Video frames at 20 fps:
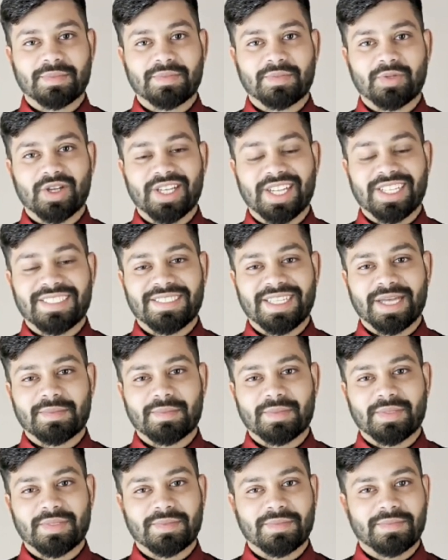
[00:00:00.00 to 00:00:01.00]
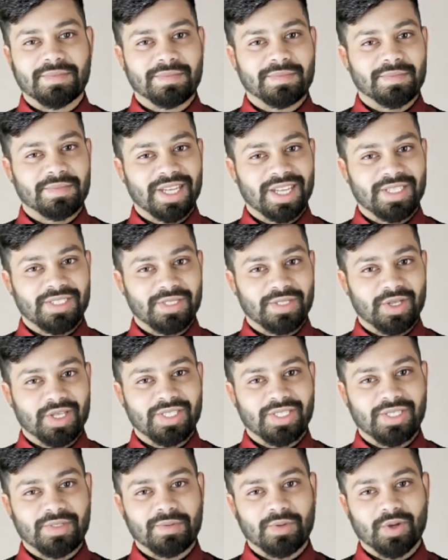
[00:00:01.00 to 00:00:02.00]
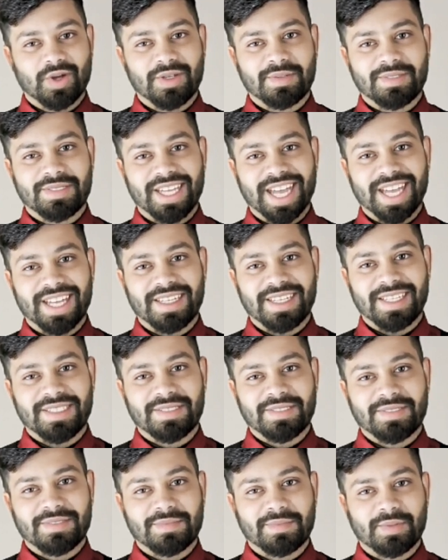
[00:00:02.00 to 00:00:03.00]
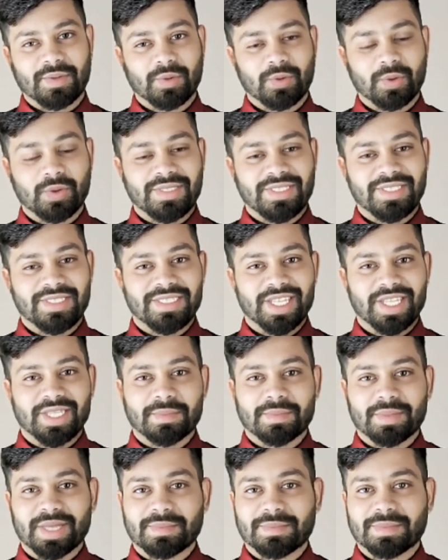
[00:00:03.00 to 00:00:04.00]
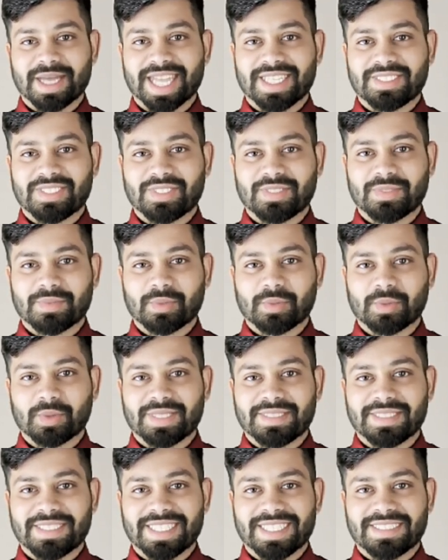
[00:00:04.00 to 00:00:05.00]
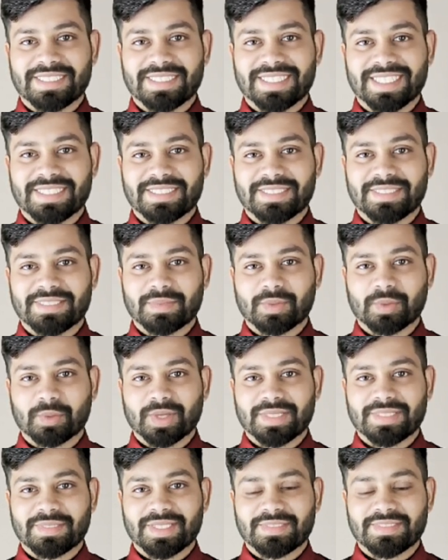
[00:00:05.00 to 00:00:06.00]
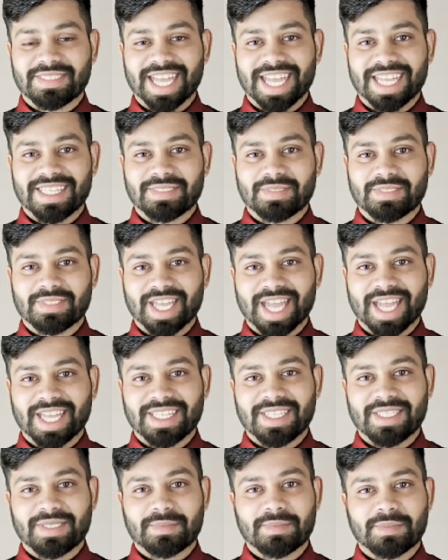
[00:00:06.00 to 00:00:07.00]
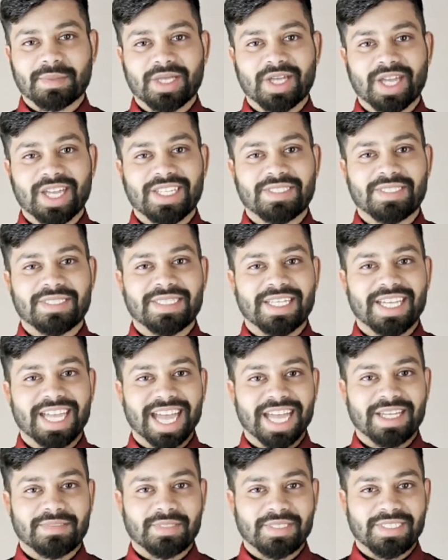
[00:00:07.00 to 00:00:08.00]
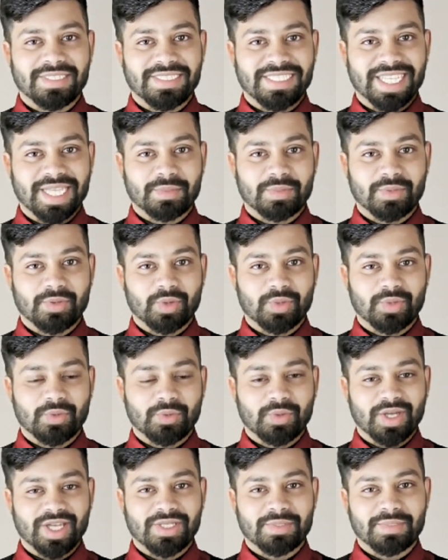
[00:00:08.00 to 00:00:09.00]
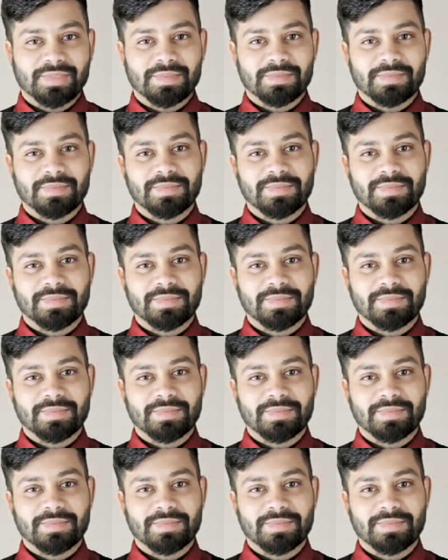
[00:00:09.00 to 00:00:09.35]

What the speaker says: For example, a search for diaries would still be matched with listings with the tag diary because they have the same root word.